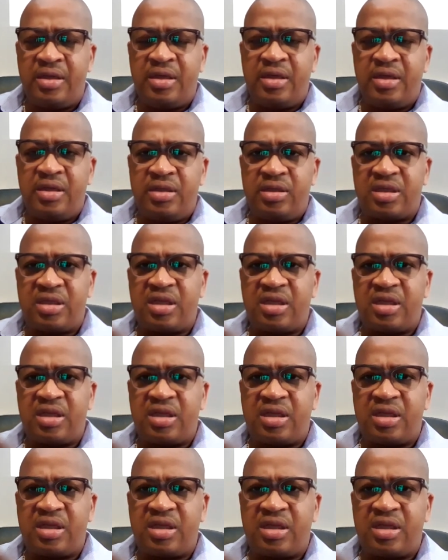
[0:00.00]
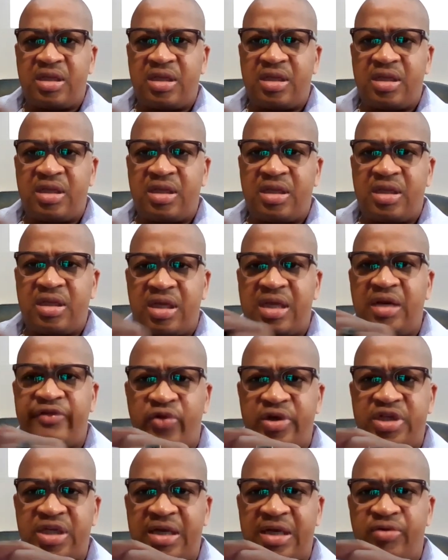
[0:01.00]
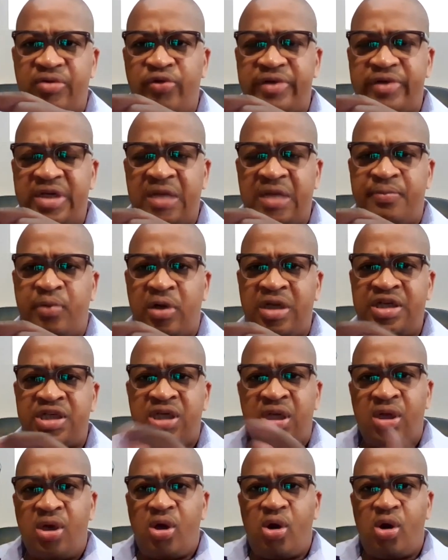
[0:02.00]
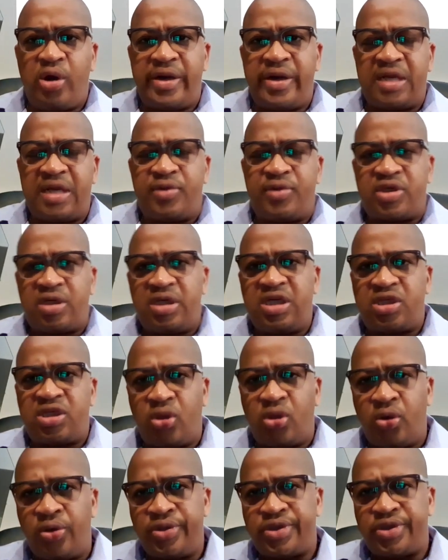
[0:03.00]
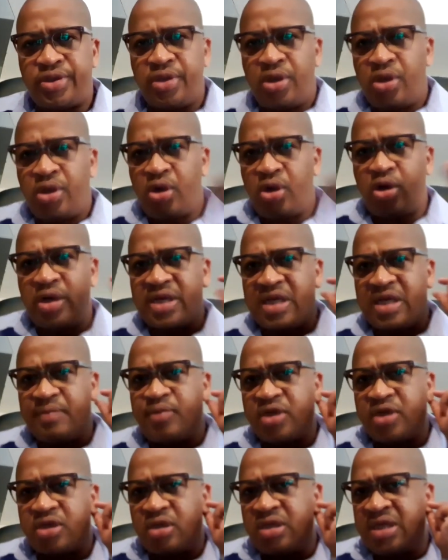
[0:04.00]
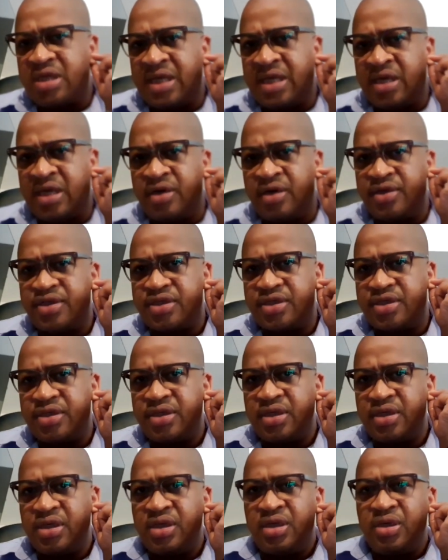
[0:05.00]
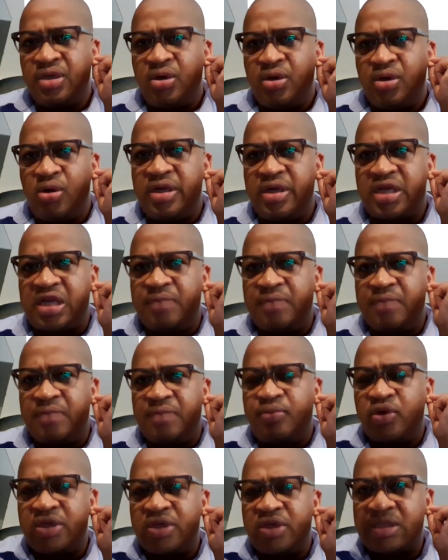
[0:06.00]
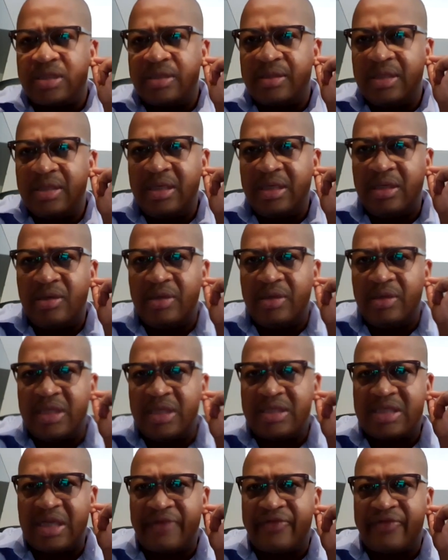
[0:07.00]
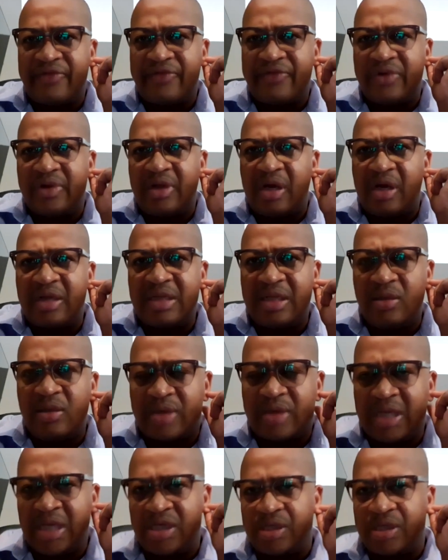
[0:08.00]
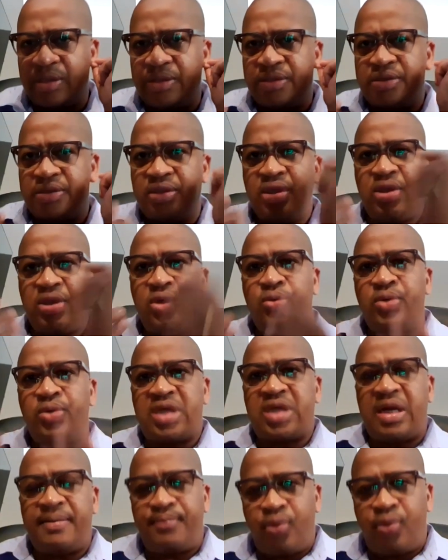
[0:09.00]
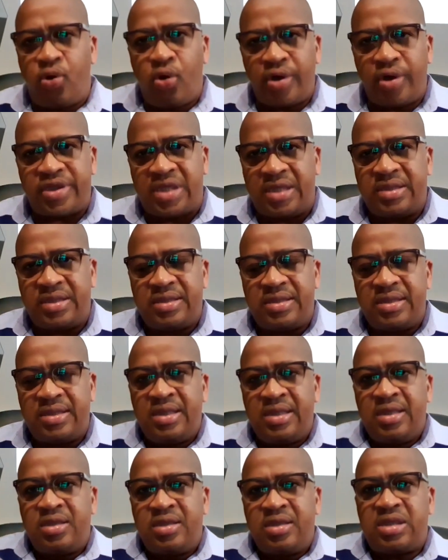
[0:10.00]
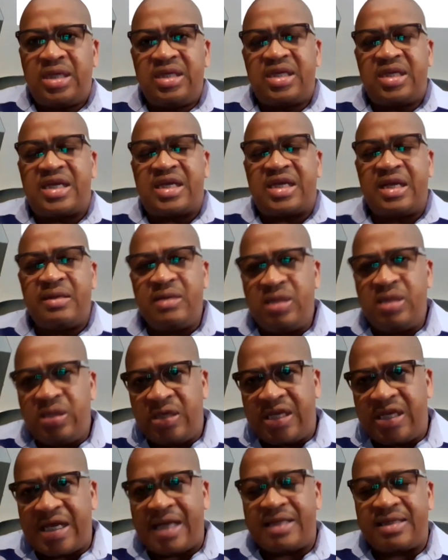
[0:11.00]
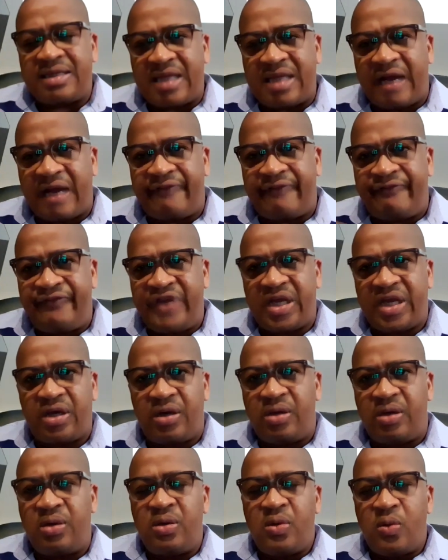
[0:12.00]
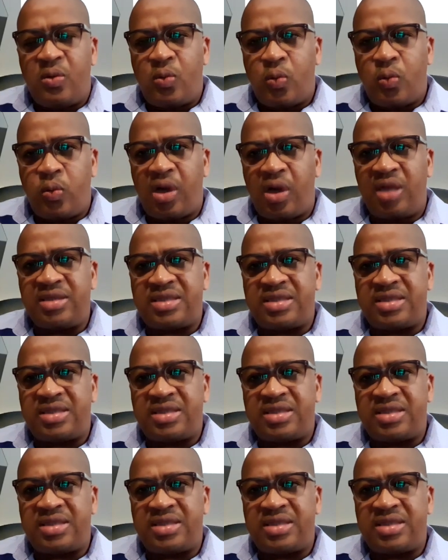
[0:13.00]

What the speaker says: You can, of course, you can remove the nail polish, or you can put it on your toes, or you can put it on your ears, or you can put it, in several other locations, which are important, so you can get that figure. What